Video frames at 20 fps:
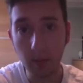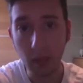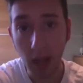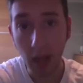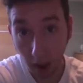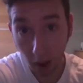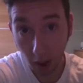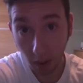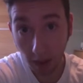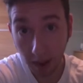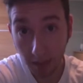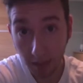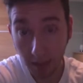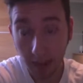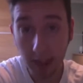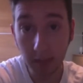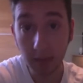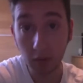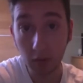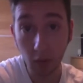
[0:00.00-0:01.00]
Hello there,
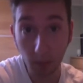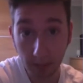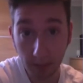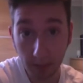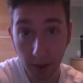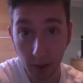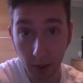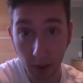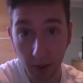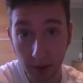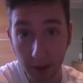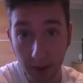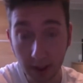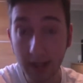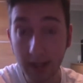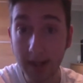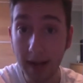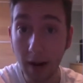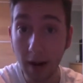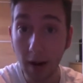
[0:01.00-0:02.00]
my name is Robbie Dawson
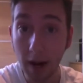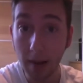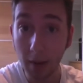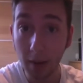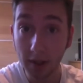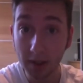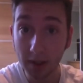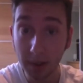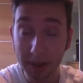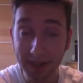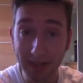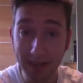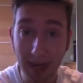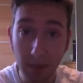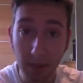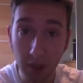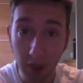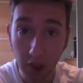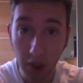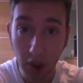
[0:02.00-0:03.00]
and now I'm on to
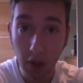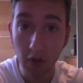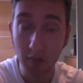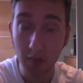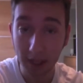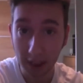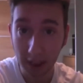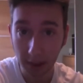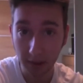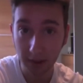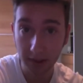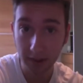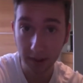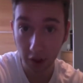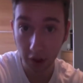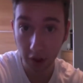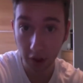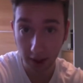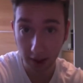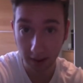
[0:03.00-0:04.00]
assignment 2 of my
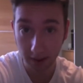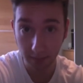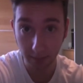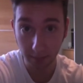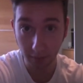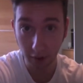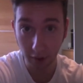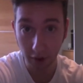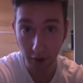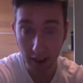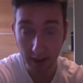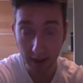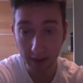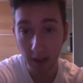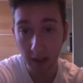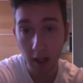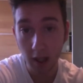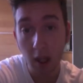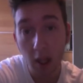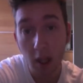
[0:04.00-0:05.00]
community journalism project.
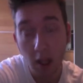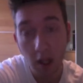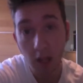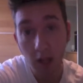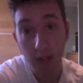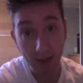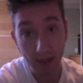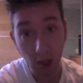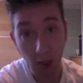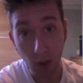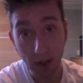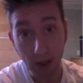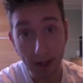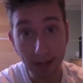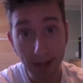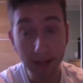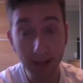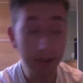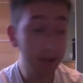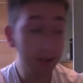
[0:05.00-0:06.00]
So
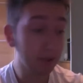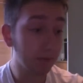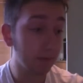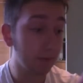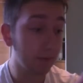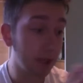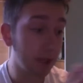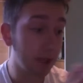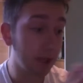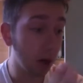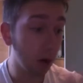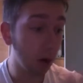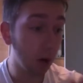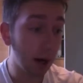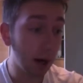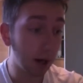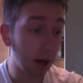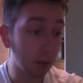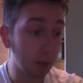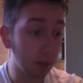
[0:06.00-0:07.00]
in this video
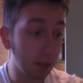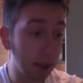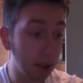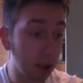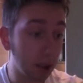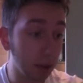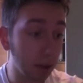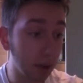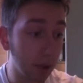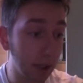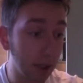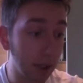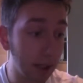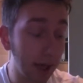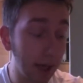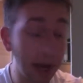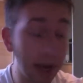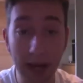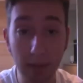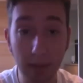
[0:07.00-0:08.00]
I'll be doing
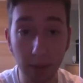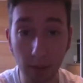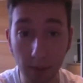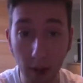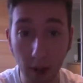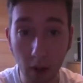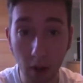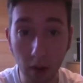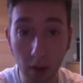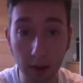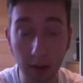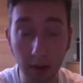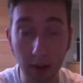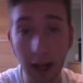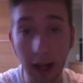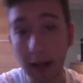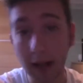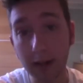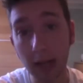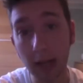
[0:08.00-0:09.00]
a
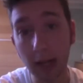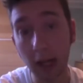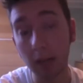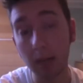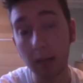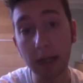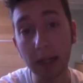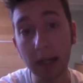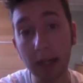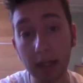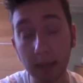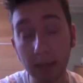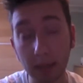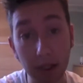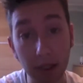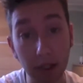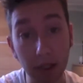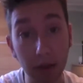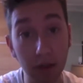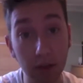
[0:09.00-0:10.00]
proposal and I'll be
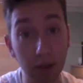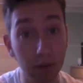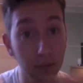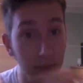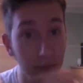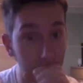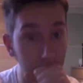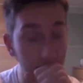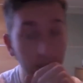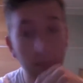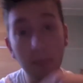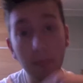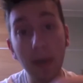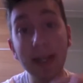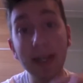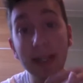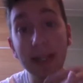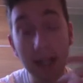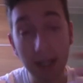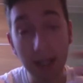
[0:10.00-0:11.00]
explaining to you
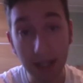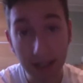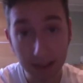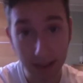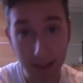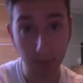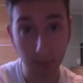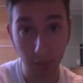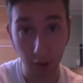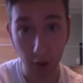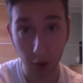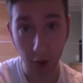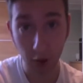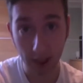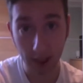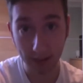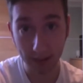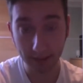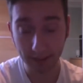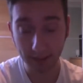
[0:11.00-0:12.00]
my listening
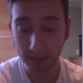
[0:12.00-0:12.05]
project.